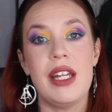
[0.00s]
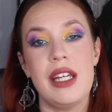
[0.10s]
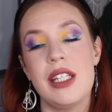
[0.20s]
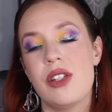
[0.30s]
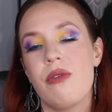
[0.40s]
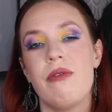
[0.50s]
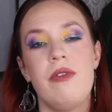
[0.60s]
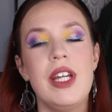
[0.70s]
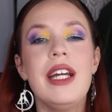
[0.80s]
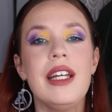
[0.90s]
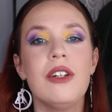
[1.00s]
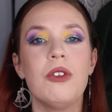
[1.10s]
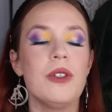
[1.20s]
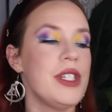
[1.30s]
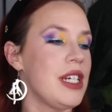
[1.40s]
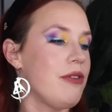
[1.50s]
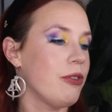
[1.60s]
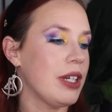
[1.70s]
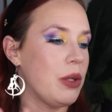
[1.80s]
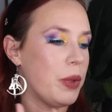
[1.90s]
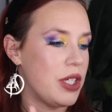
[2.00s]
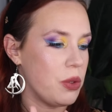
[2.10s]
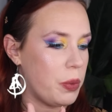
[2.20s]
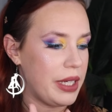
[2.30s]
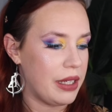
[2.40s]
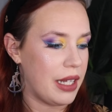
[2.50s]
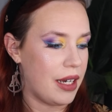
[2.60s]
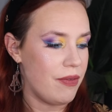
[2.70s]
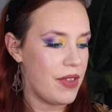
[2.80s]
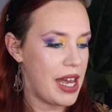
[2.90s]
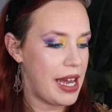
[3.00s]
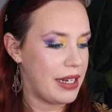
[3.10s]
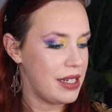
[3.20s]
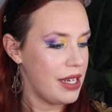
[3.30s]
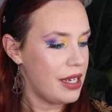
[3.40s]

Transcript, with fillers: It is vegan and cruelty free, which we love that.